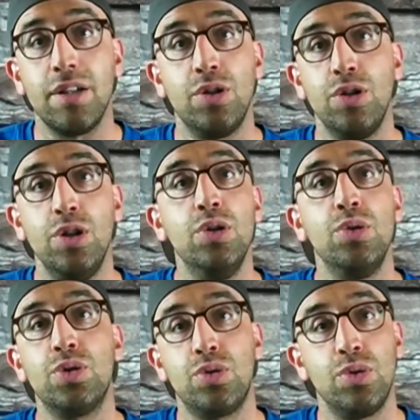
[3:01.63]
to
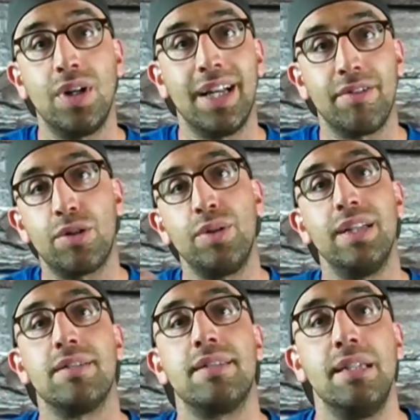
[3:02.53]
use to kind of create
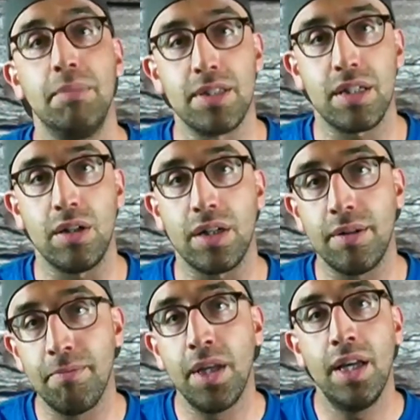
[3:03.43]
a seamless look.
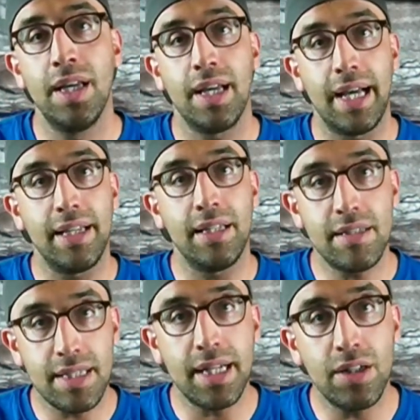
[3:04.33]
And in a
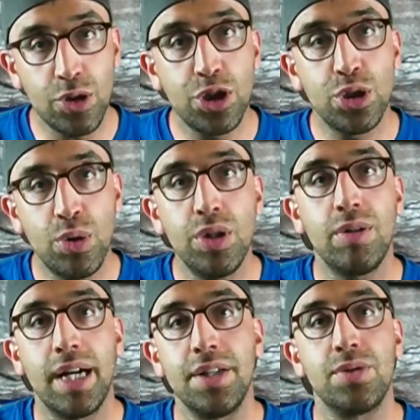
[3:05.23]
second, I'll show you
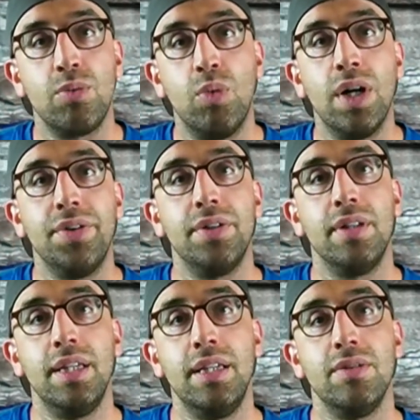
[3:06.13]
guys what
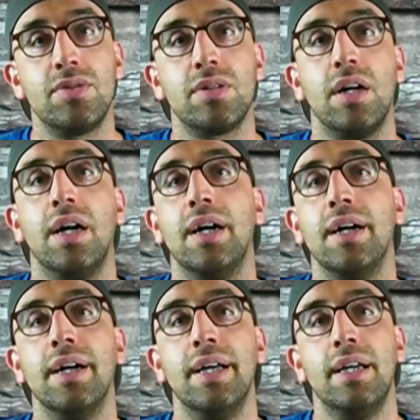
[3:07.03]
these
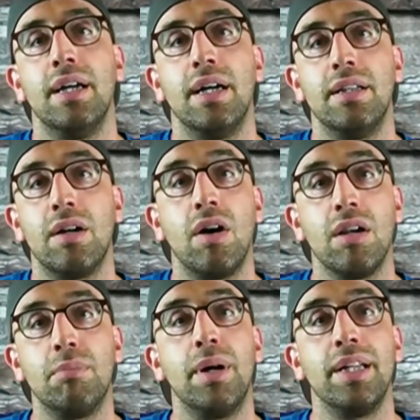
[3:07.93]
the
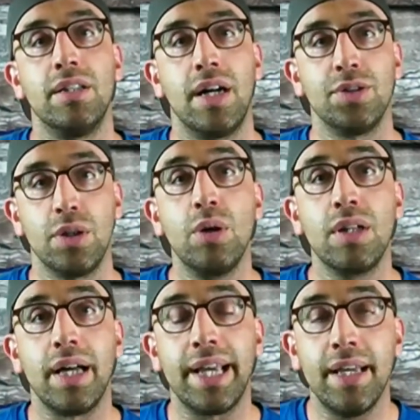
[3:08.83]
color body tiles
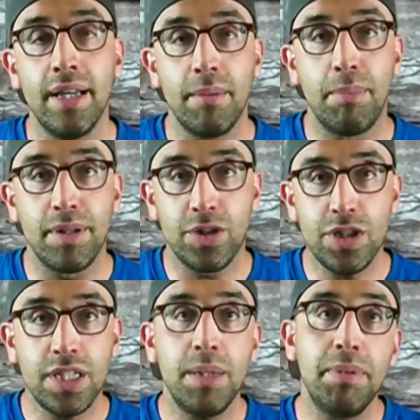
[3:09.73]
look like. But
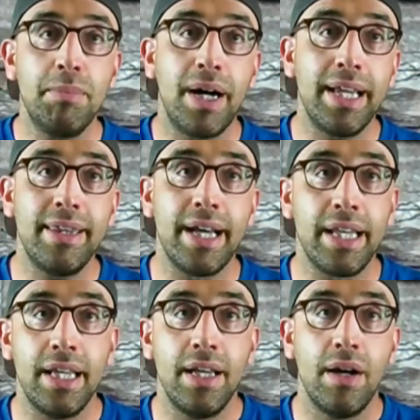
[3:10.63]
just keep in mind
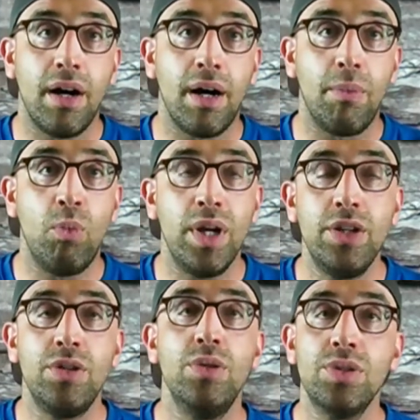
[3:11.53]
that when
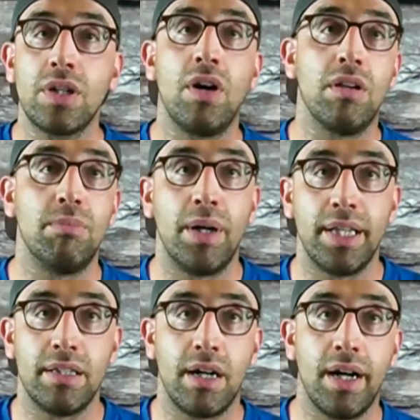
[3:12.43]
you use a color
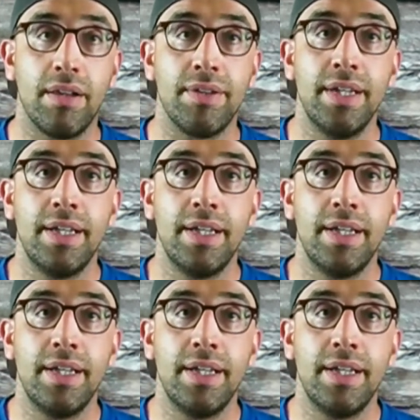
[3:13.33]
body tile,